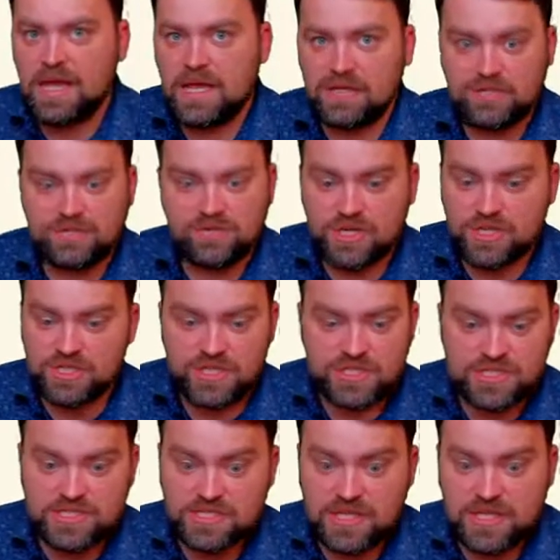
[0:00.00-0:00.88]
and
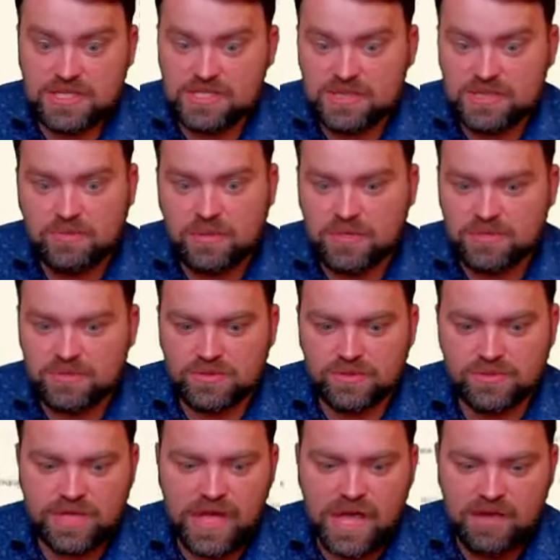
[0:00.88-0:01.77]
Russians, they simply
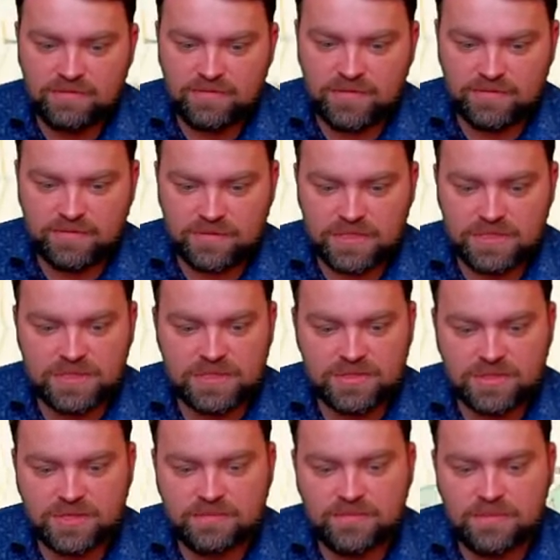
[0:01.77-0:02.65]
don't have the
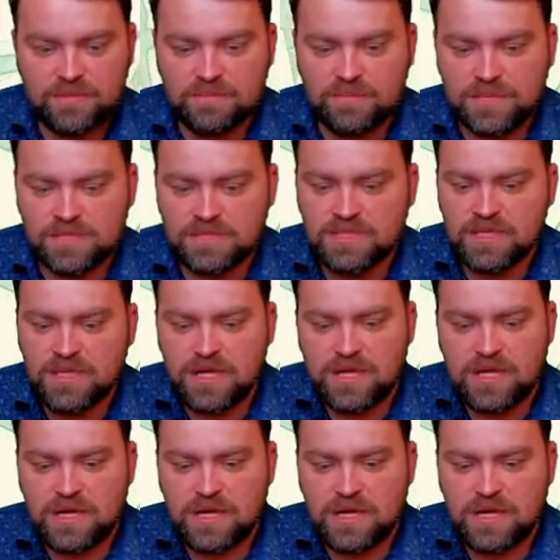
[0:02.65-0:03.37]
winter equipment.